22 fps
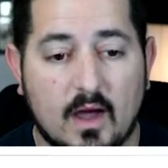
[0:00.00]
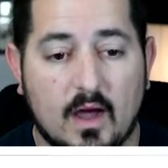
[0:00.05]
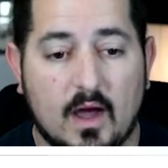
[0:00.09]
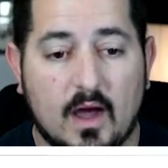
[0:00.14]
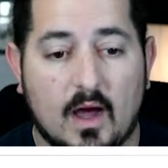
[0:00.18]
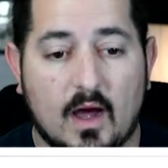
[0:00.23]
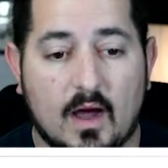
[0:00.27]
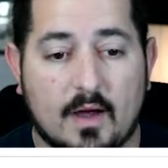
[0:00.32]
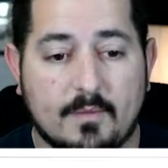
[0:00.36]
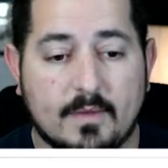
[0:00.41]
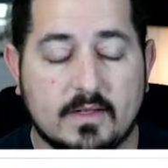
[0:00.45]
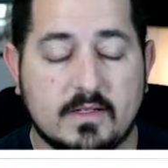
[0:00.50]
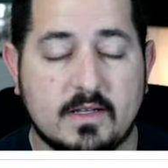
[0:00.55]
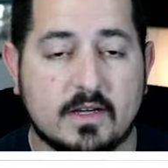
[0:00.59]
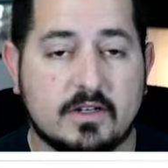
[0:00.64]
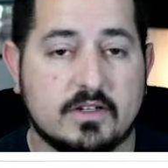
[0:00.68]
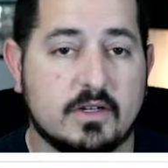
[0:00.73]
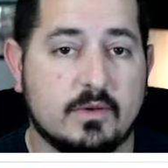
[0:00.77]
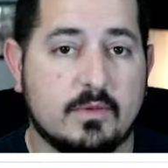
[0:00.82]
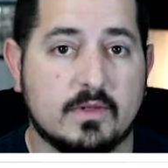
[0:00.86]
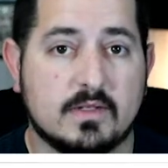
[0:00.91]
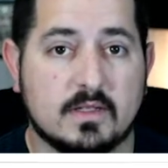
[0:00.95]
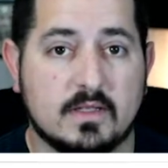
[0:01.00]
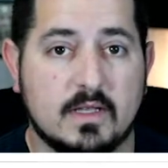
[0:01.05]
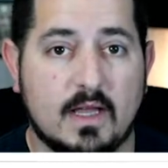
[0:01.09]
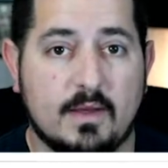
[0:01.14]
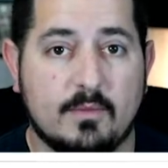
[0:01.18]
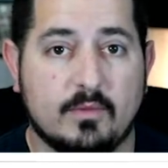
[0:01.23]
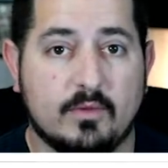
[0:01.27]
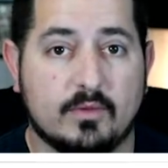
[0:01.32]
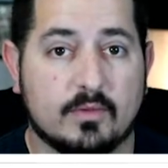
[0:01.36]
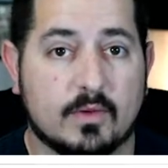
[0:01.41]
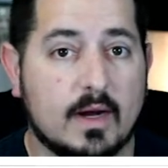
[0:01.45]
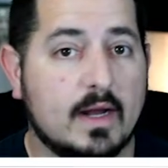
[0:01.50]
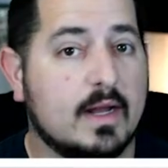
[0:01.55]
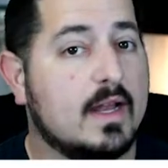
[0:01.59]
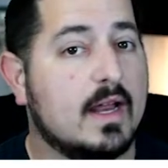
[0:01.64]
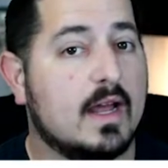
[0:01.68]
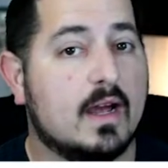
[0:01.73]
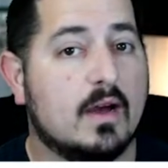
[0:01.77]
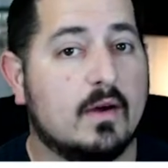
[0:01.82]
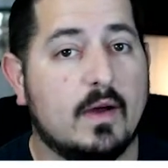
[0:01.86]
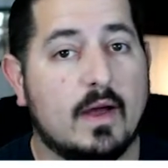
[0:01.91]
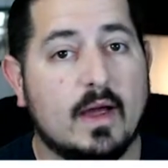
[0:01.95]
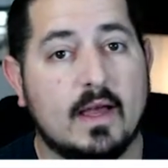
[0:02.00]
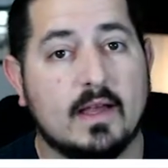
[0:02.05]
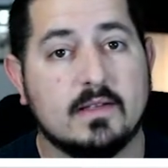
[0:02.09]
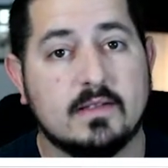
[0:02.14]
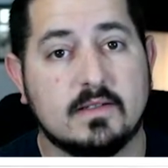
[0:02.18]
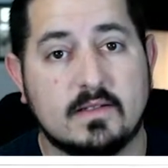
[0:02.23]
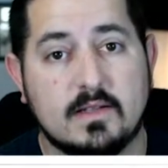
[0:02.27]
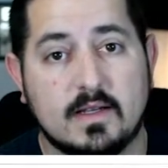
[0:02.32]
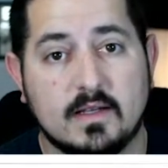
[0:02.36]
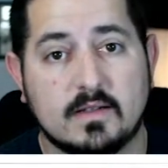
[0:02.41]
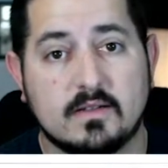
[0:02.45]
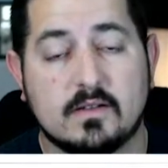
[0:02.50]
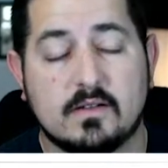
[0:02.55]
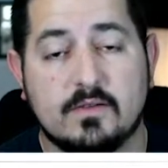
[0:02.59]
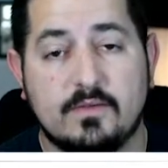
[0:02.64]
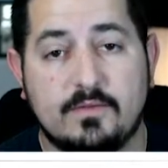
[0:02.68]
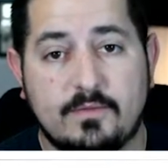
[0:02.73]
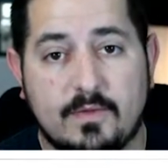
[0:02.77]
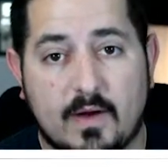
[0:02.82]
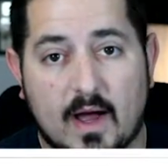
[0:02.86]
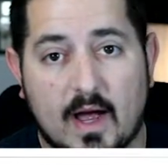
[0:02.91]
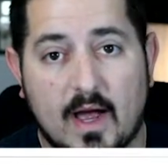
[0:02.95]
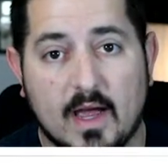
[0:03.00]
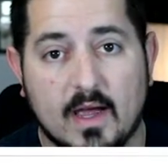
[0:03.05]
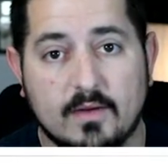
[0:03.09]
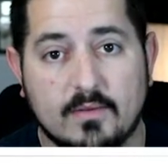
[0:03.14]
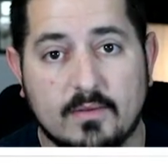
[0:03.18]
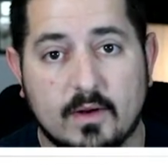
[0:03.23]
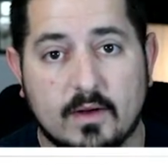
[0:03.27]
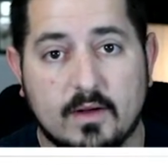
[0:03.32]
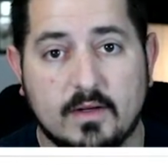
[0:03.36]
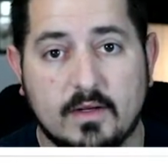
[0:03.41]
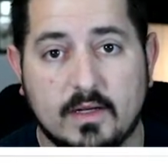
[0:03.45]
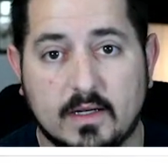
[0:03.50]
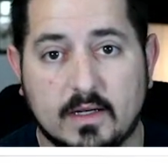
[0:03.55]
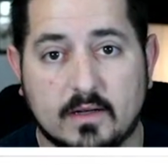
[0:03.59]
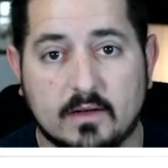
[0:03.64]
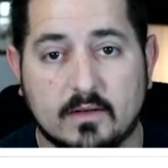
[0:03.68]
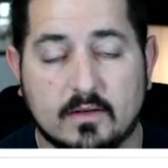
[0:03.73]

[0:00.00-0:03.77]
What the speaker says: That's actually what's labeled right now as disk 5 on here.